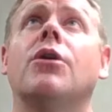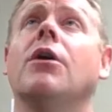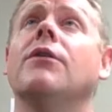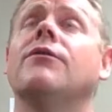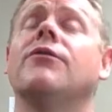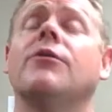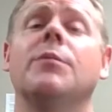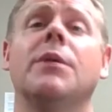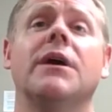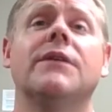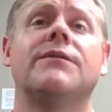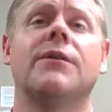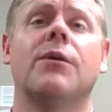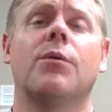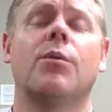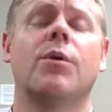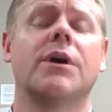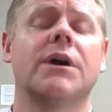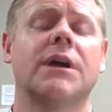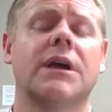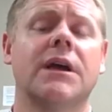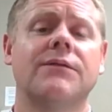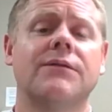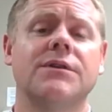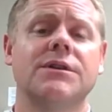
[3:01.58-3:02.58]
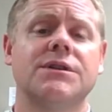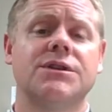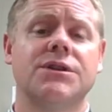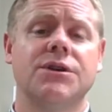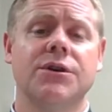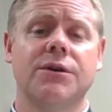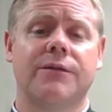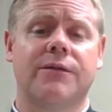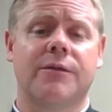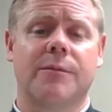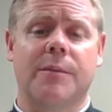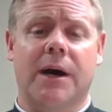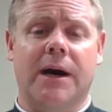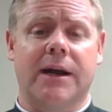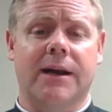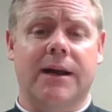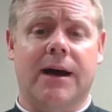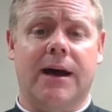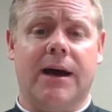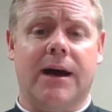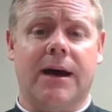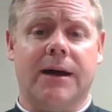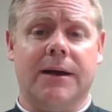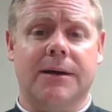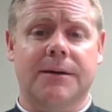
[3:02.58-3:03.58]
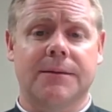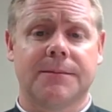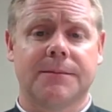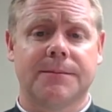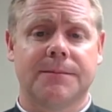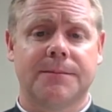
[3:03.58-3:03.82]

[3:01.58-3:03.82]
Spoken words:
over me if it weren't given to you from on high."